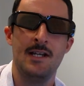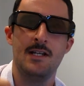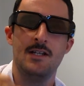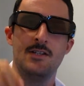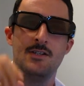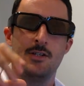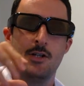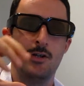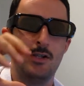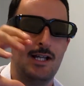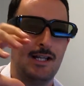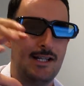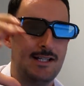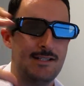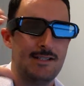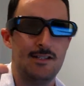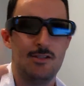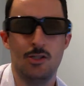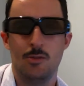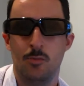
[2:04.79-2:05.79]
So like I
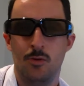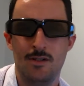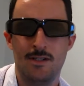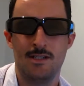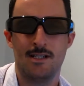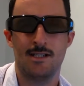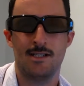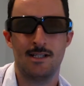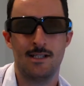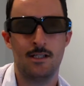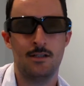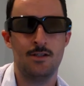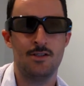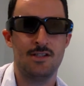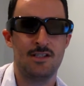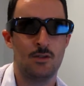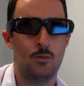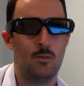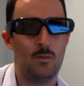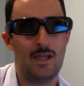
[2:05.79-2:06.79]
said, 2.6
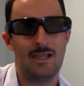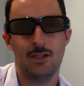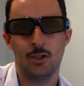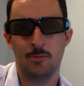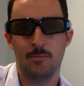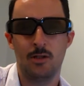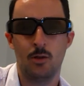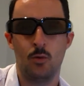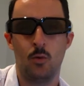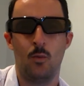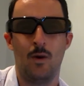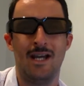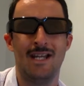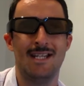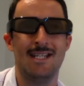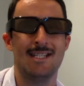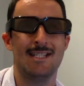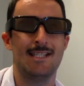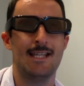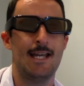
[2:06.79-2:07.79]
kilos, a little bit of the weight
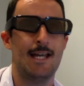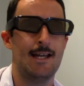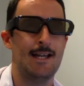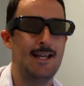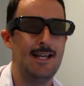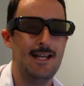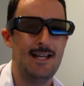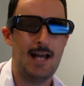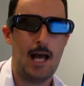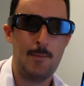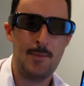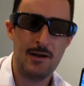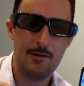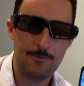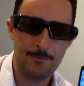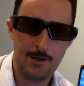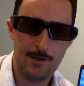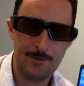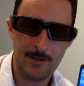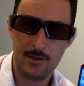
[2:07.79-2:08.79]
is there. About
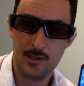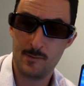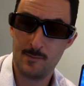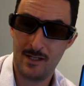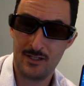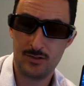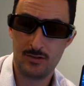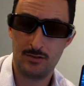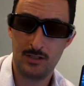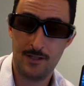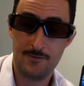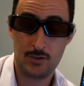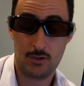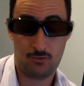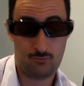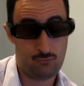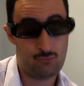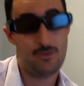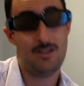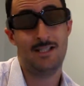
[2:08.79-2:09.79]
5 hours battery life, so
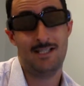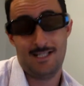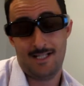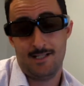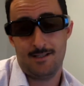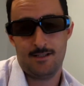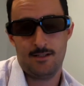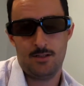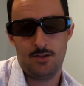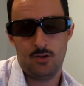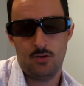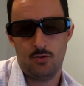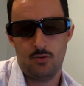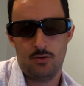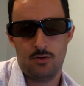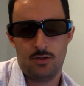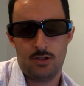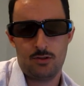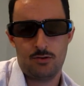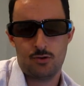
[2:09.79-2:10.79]
it really isn't
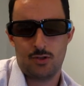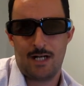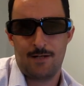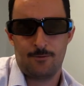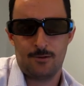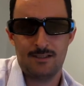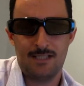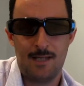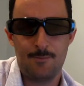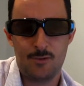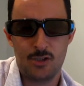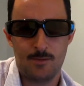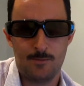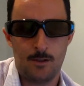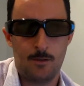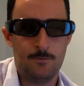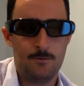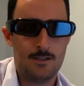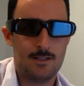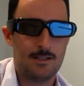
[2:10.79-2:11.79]
your travel laptop,
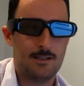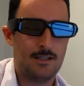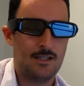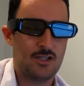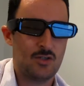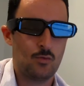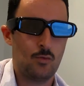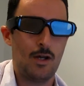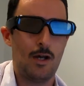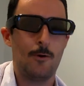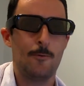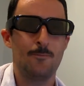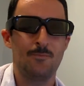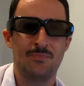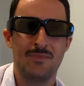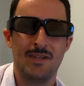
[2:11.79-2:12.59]
obviously, as well.